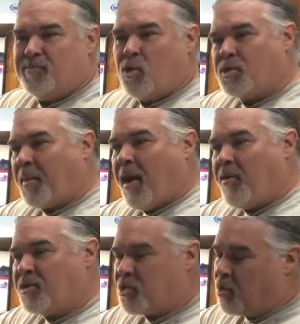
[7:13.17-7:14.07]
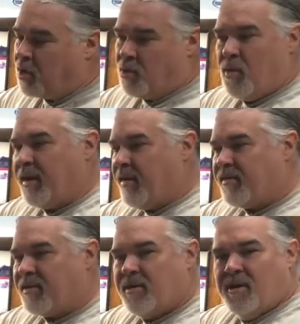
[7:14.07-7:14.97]
Horsepower, torque,
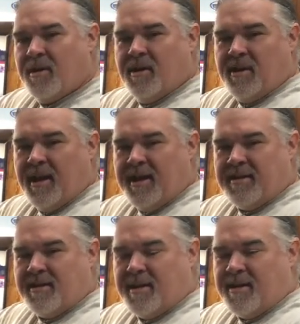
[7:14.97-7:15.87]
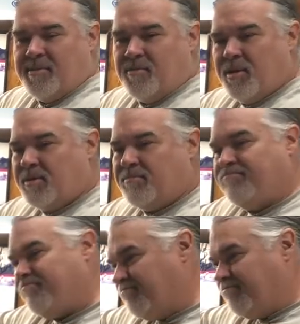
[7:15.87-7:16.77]
whatever. And we'll
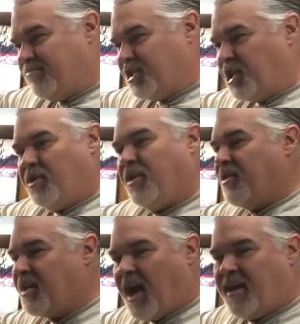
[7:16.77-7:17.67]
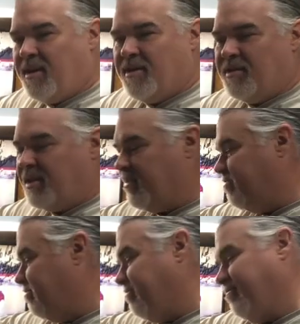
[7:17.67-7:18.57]
show you on the dyno, and then